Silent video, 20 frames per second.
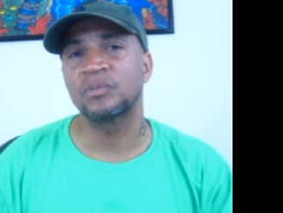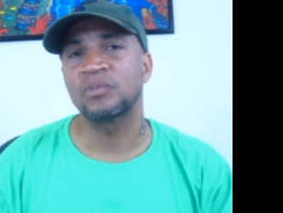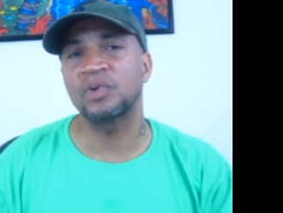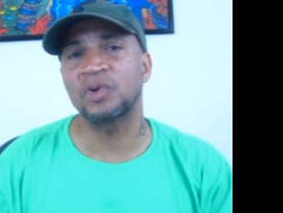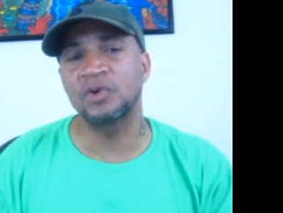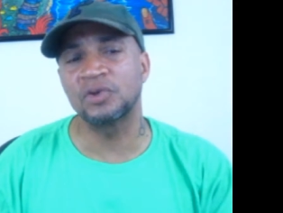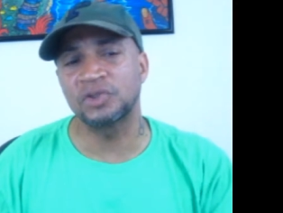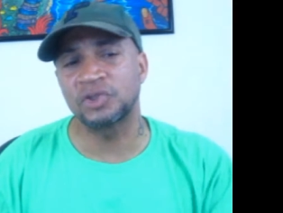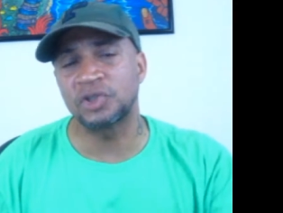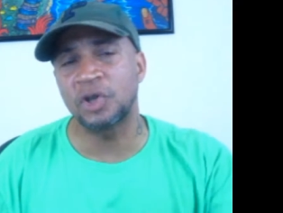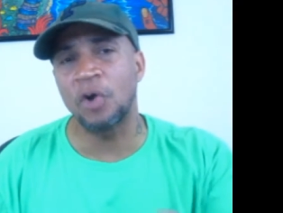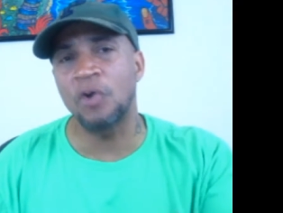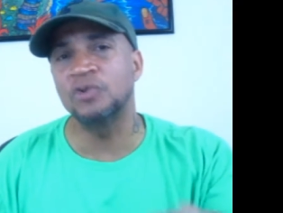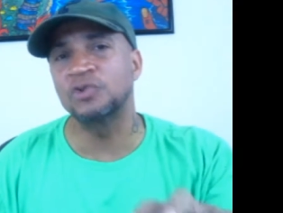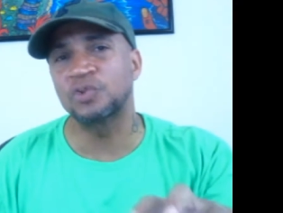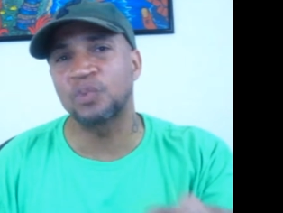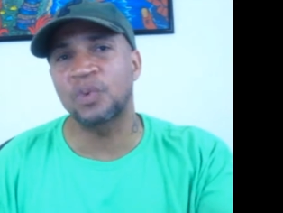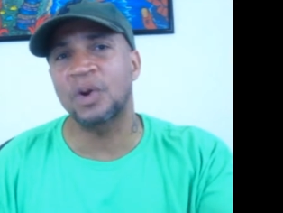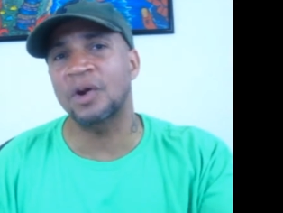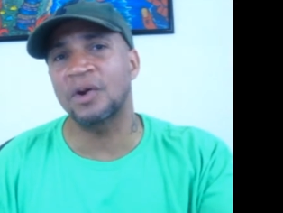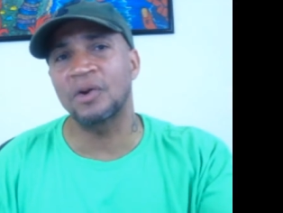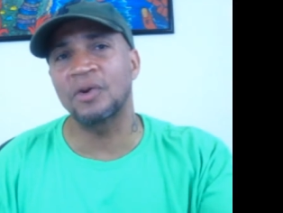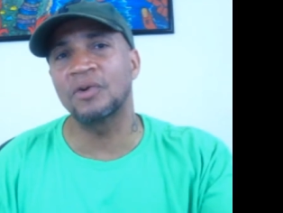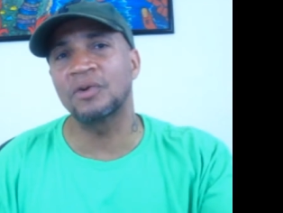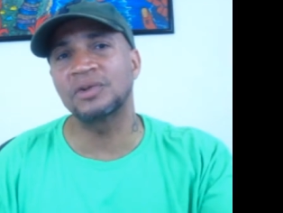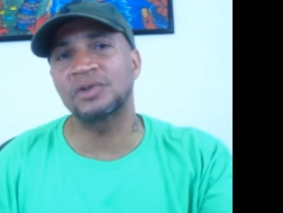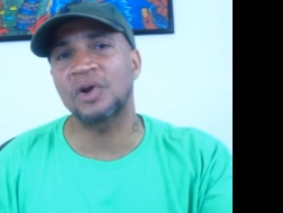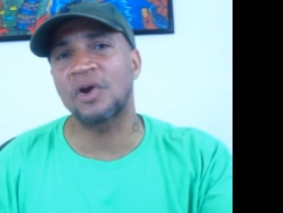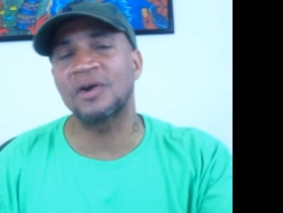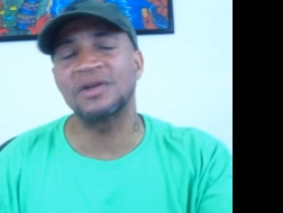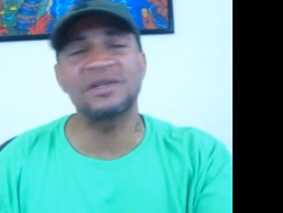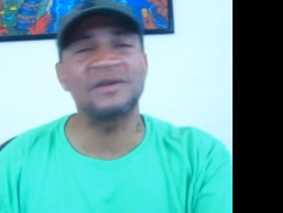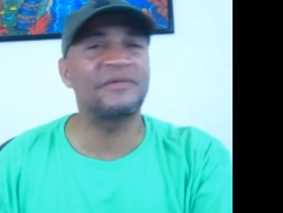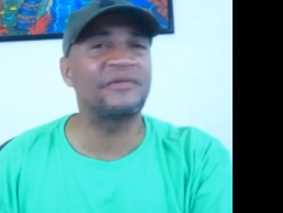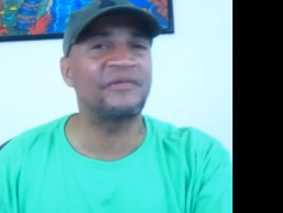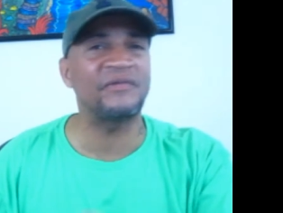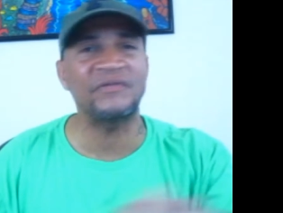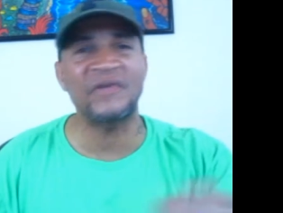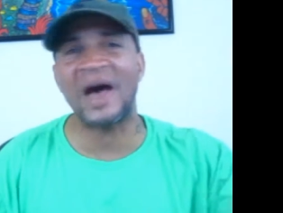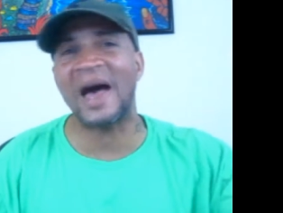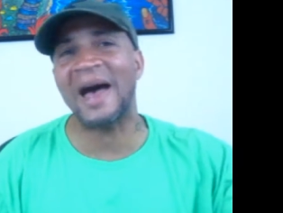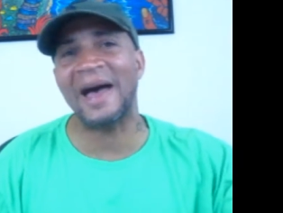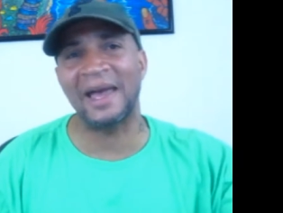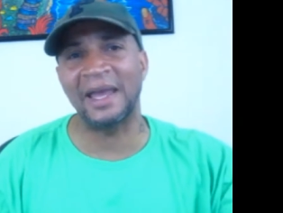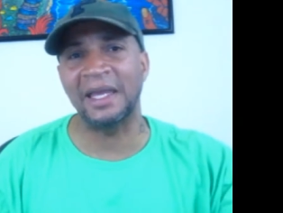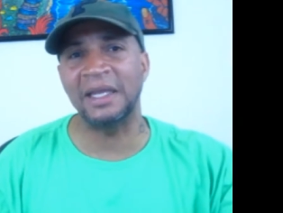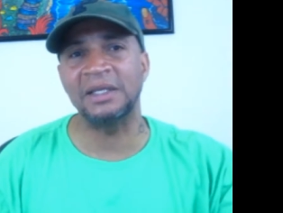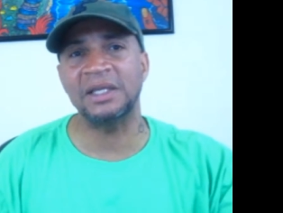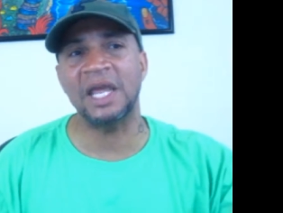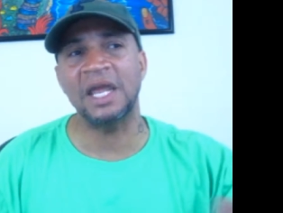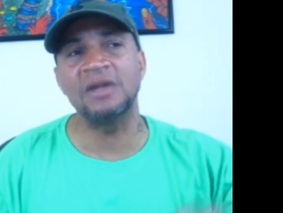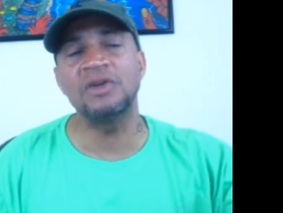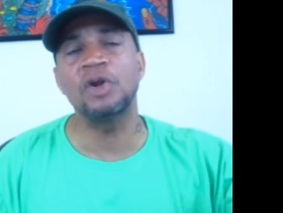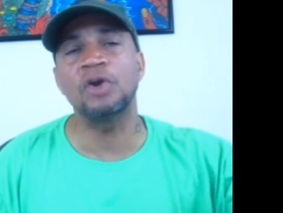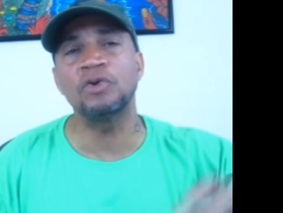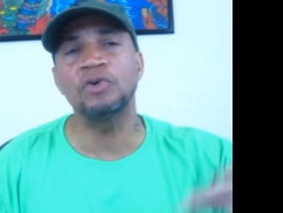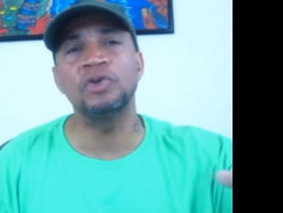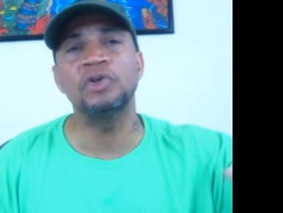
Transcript: Because those words are defined and they're